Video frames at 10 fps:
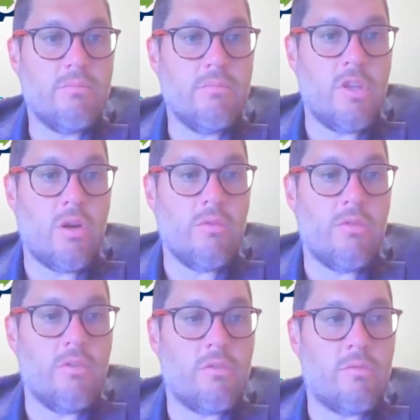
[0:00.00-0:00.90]

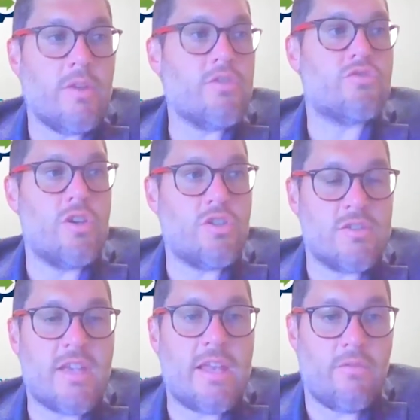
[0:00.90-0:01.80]
the
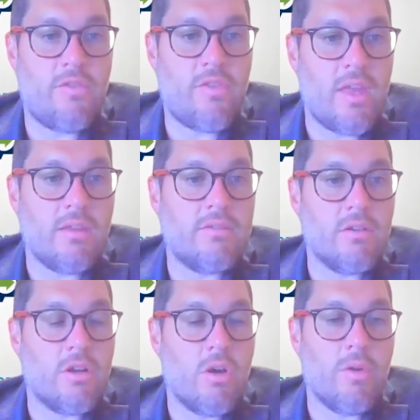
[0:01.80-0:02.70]
registration side of things
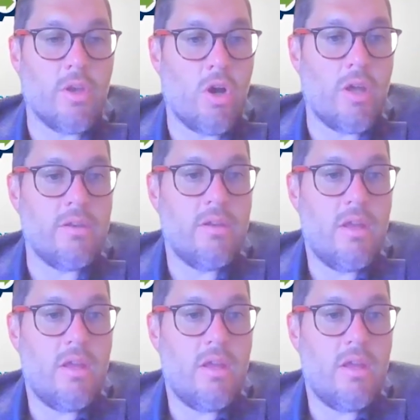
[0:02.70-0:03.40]
that are going on.